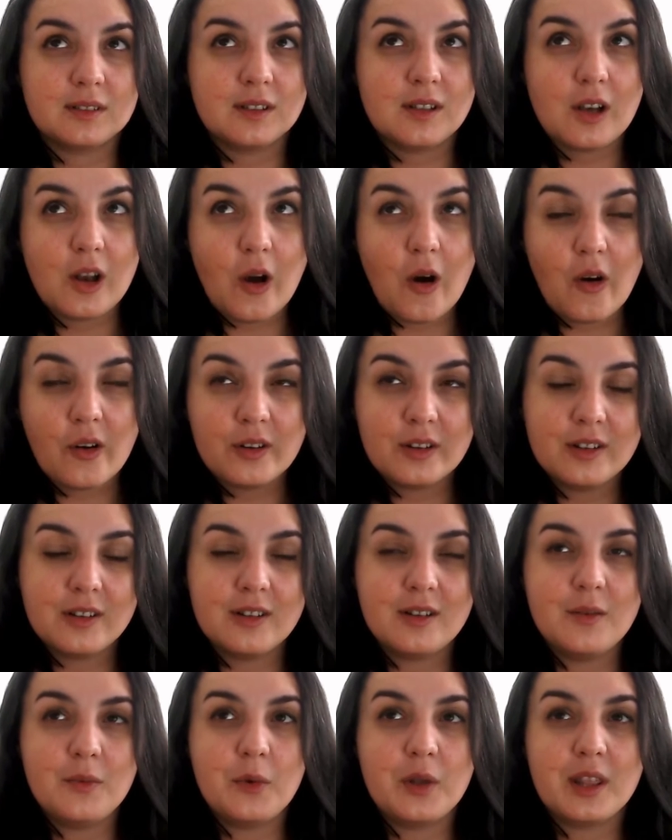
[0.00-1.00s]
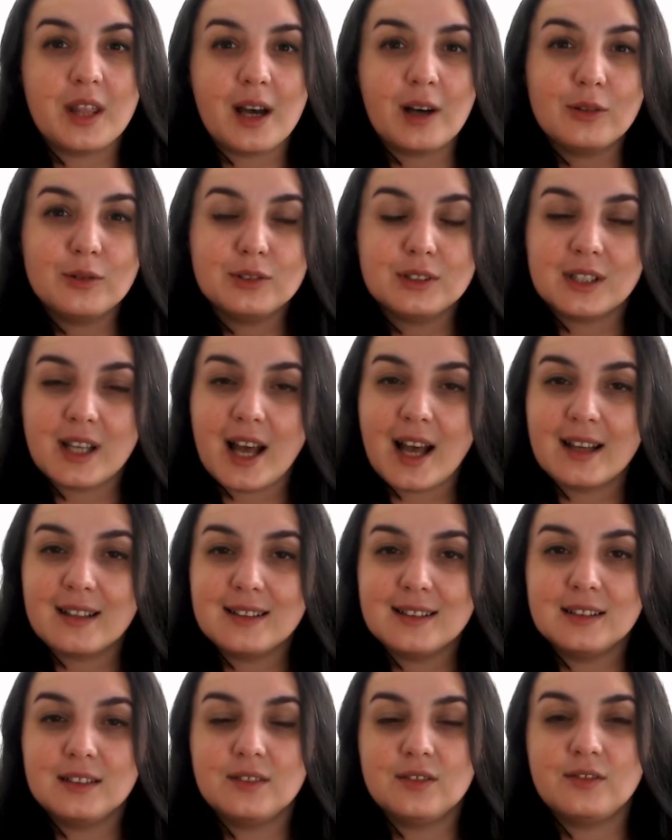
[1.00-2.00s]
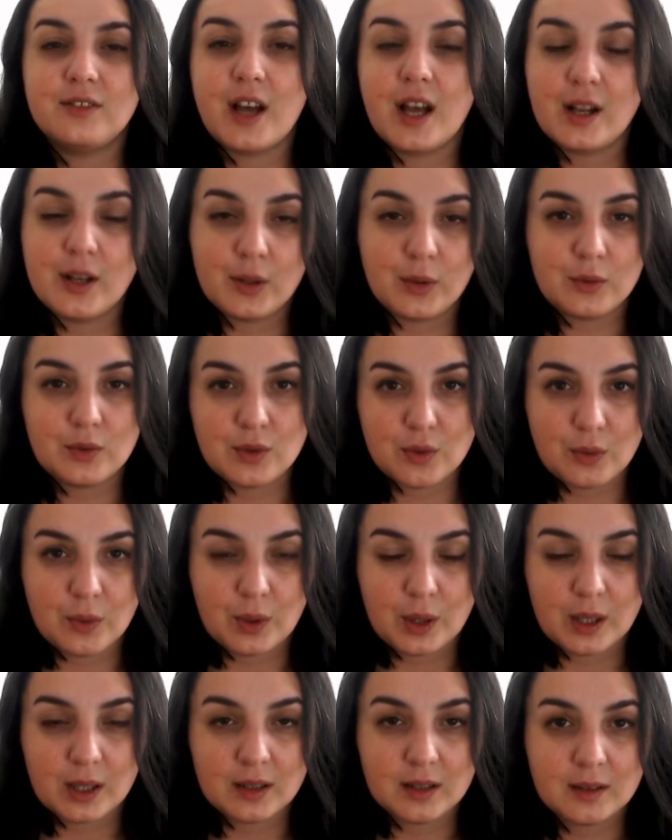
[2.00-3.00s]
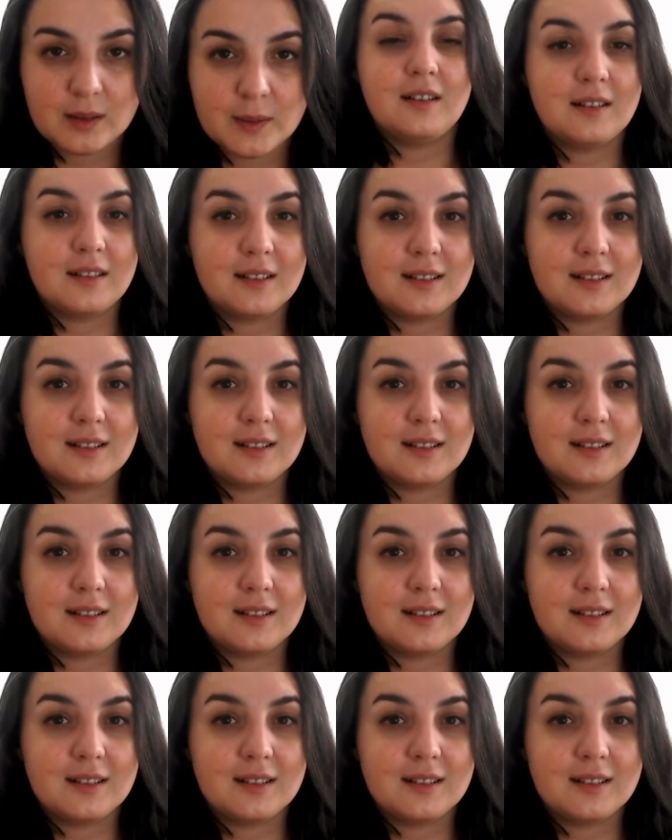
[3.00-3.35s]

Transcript: longer without adding value to it.